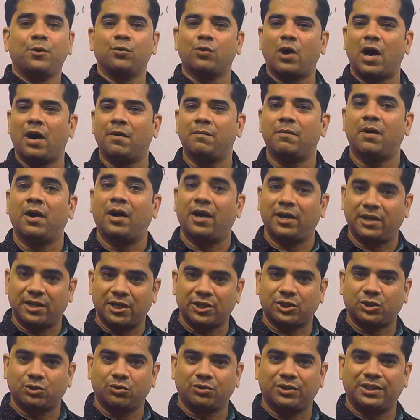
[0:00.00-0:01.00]
you have
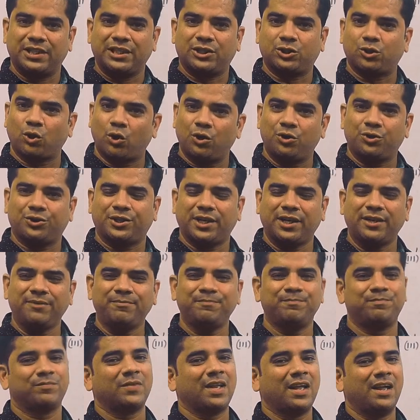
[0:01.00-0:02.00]
understood this solution.
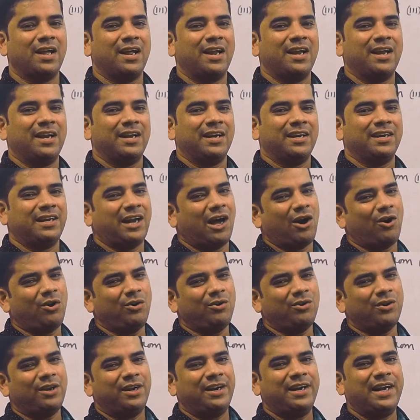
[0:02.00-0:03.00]

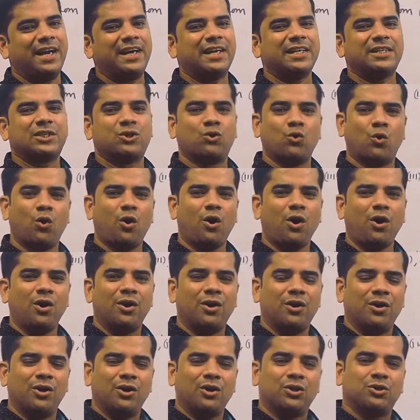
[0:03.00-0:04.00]
Now let us
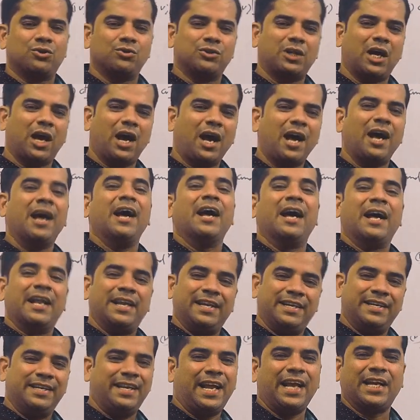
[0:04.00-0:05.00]
go to the
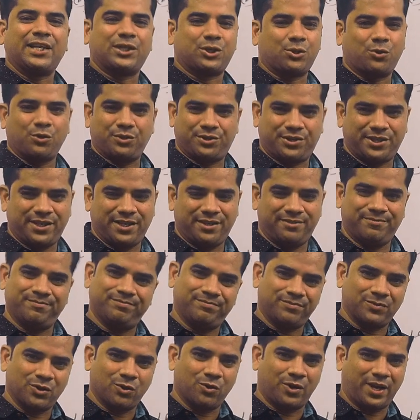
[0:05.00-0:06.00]
next question.
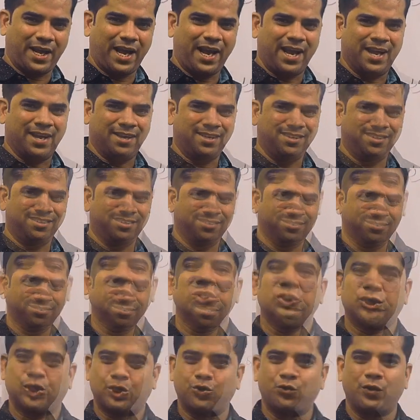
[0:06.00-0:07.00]
Okay,
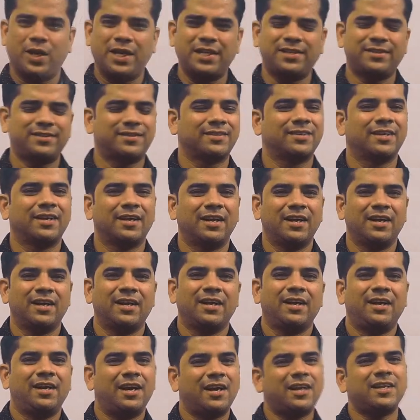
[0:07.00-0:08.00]
students,
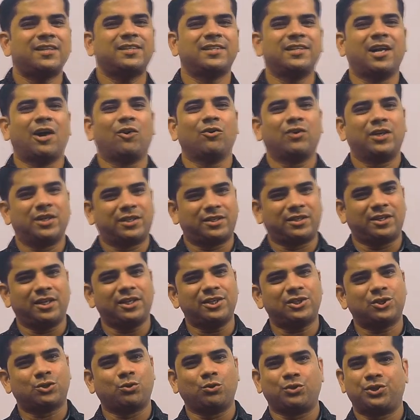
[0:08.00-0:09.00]
let us now
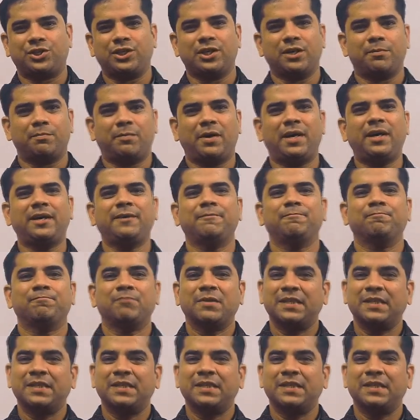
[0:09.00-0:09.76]
discuss question number